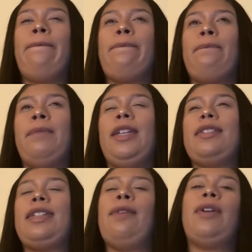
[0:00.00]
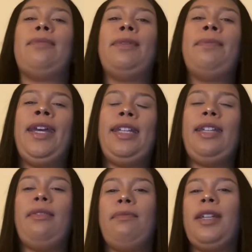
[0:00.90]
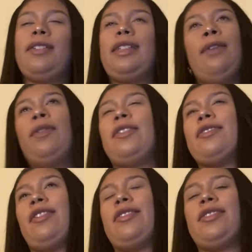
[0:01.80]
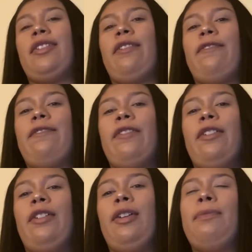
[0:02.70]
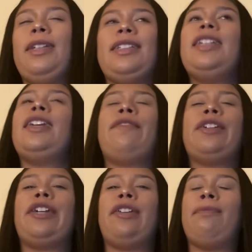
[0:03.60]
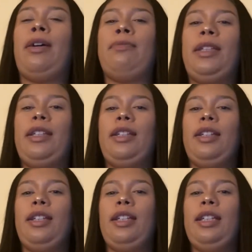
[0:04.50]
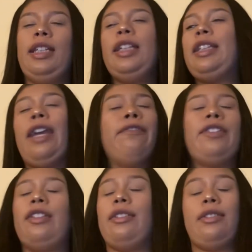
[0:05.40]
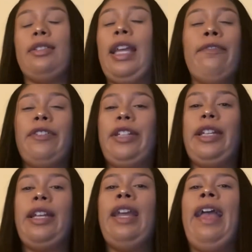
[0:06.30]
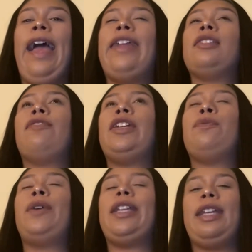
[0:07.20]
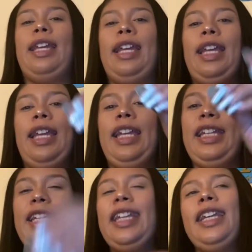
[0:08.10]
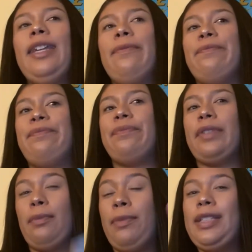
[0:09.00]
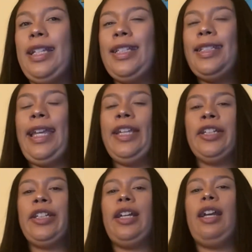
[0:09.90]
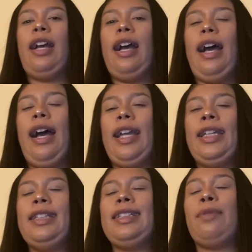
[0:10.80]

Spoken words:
because they want to be petty, because they want to start stuff, because he never cared about me. He never did. And it's funny, when he pretended to date her, he said we're